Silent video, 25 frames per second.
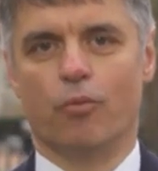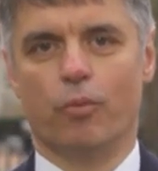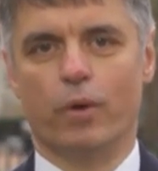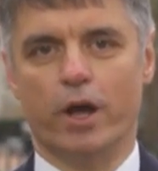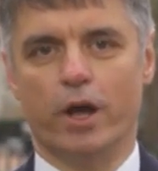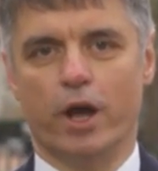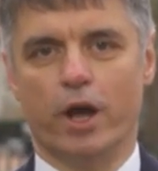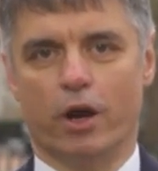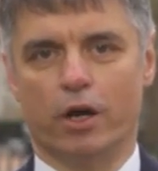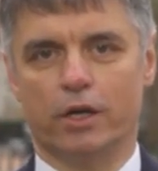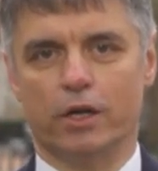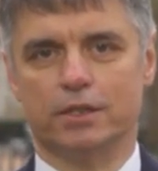
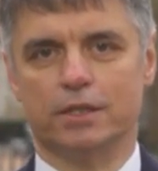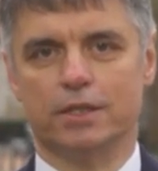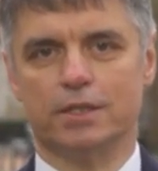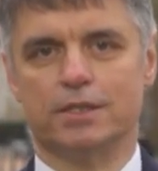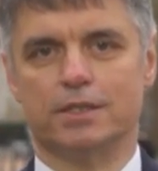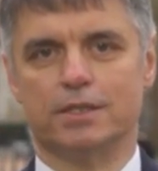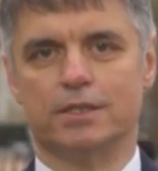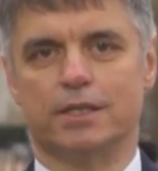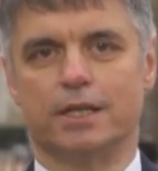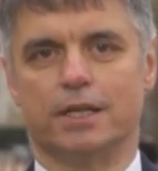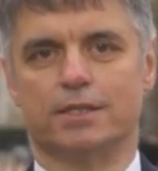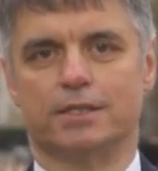We heard
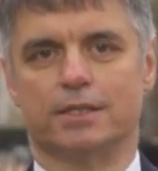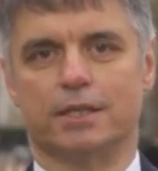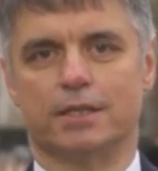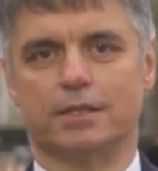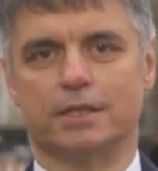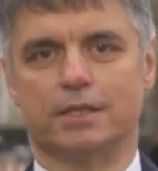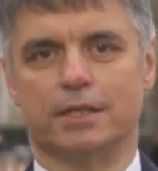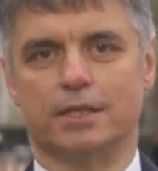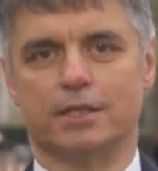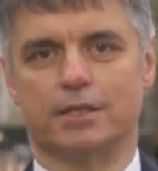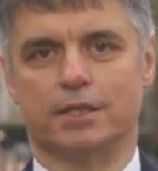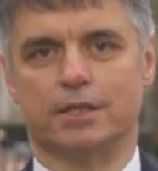this
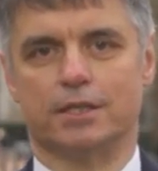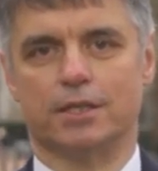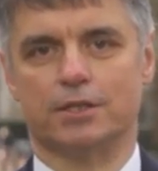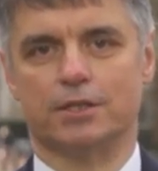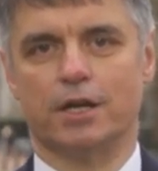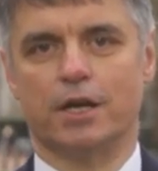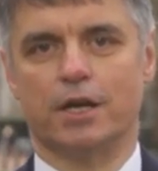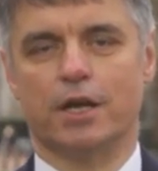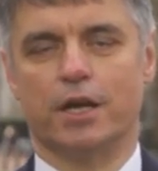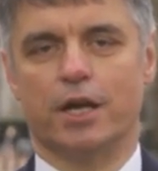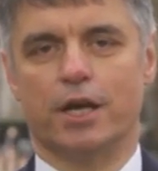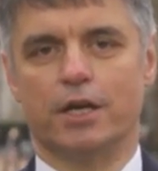
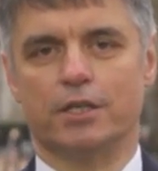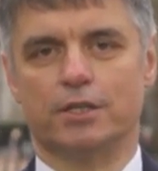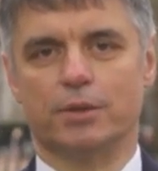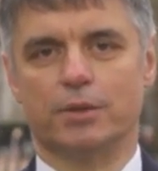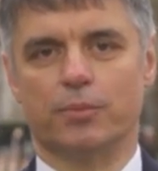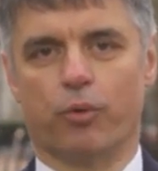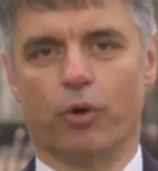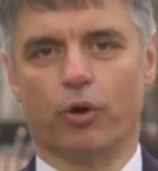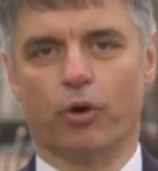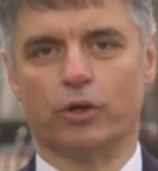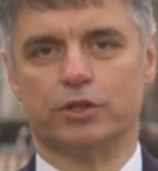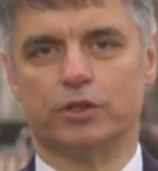assistance
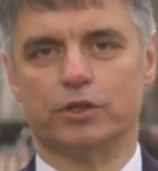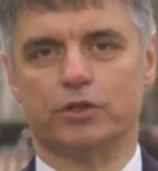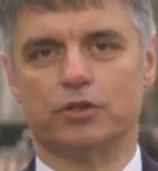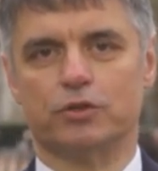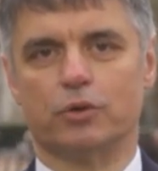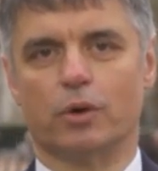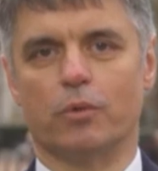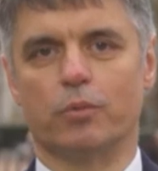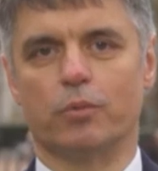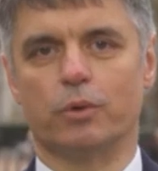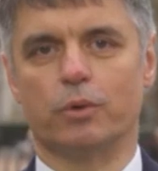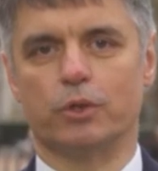is important
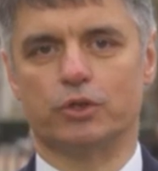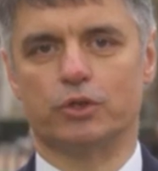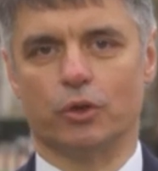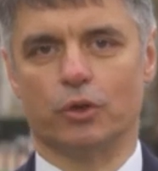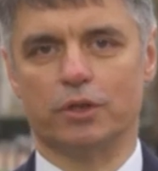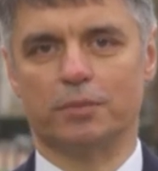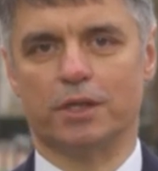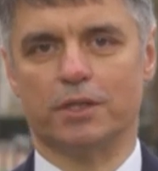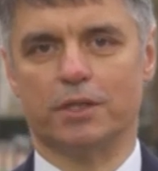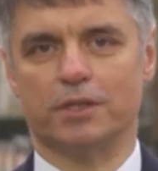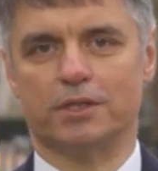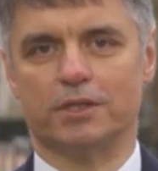to us. We
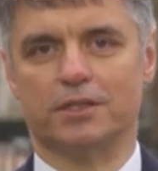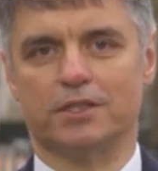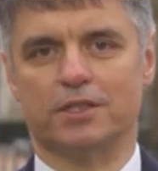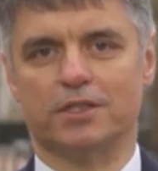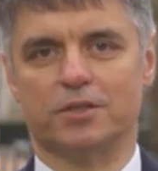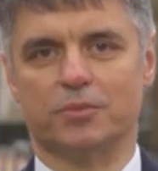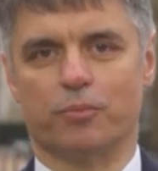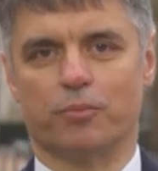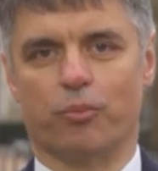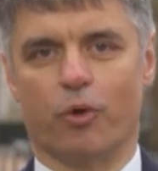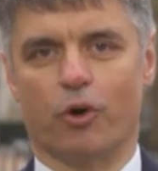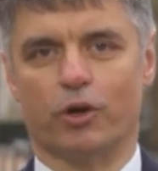told them that it
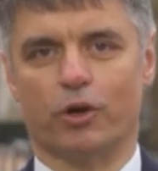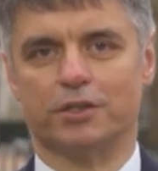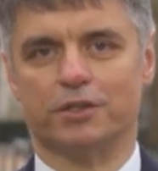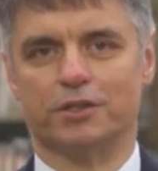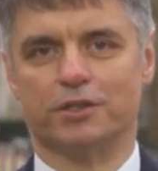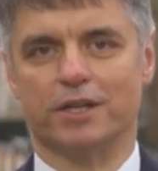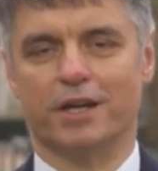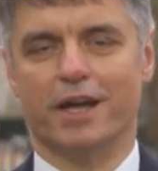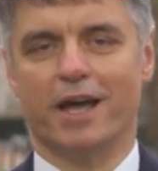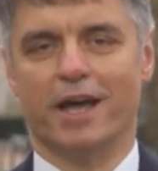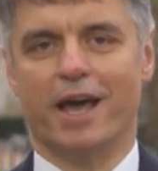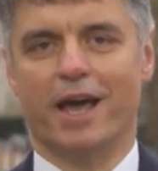is
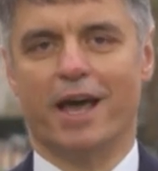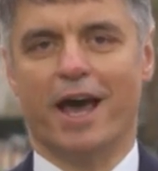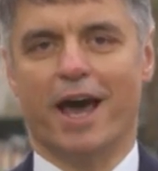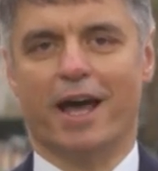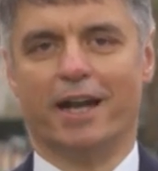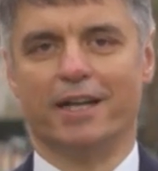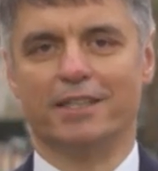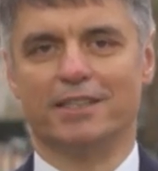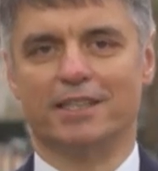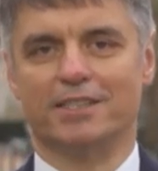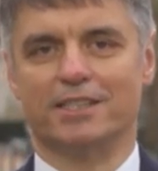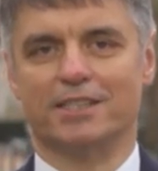important,
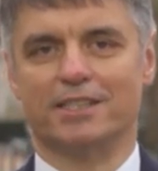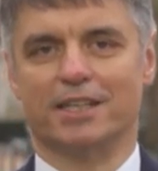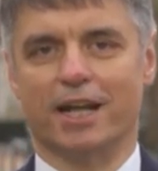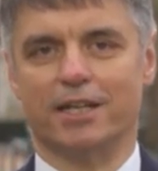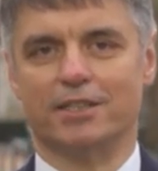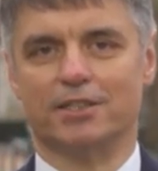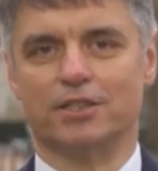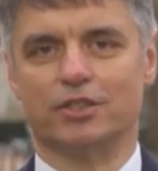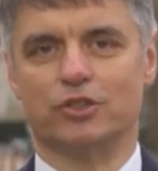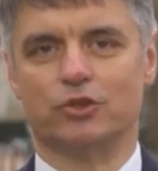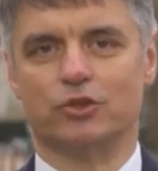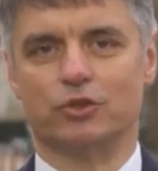and it is
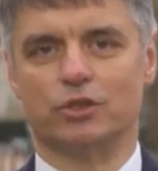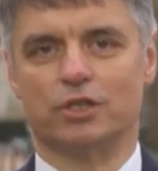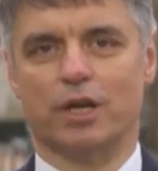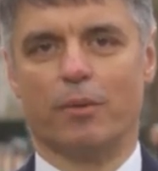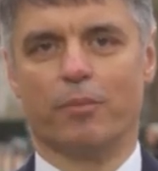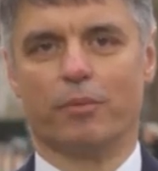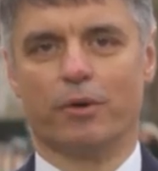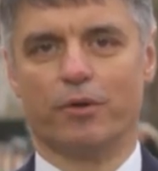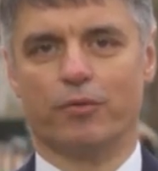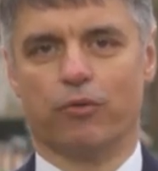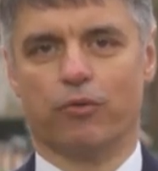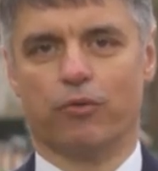connected to
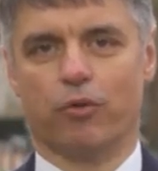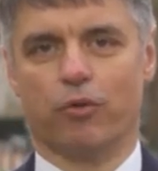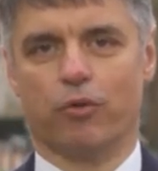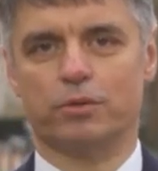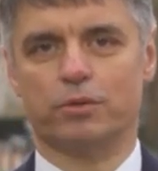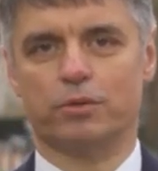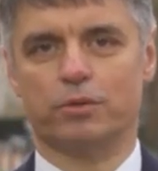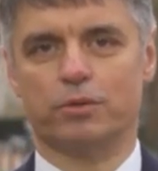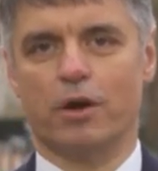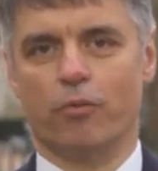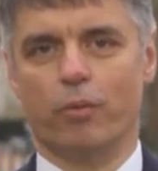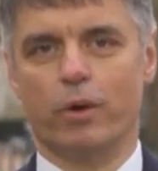some
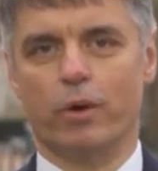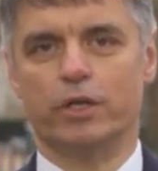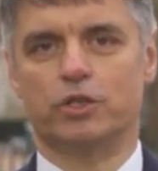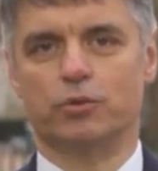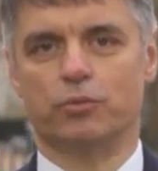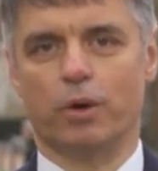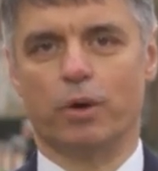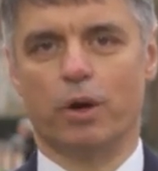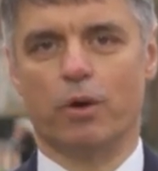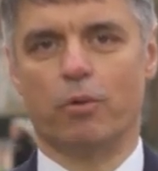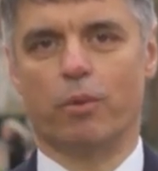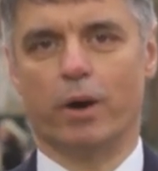reforms
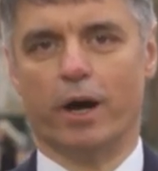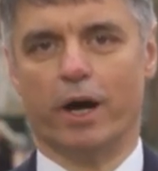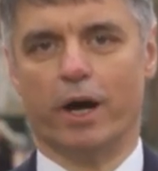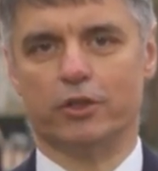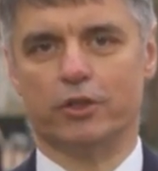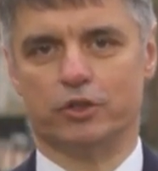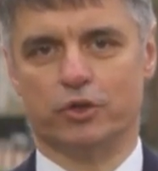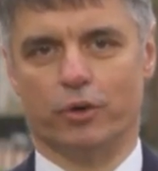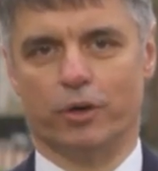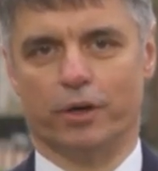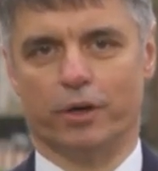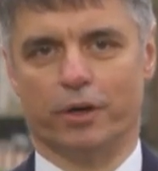which we
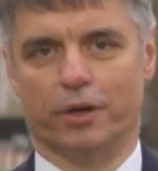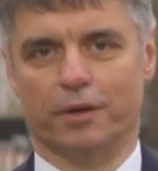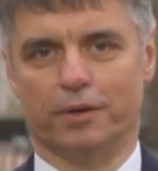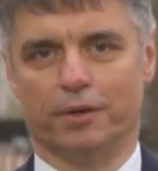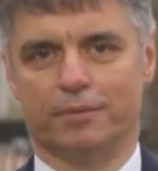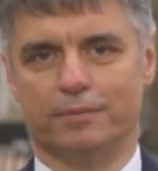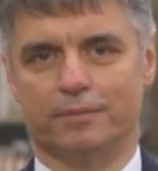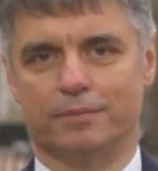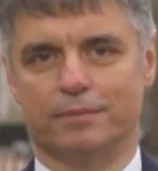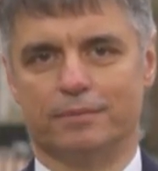were doing.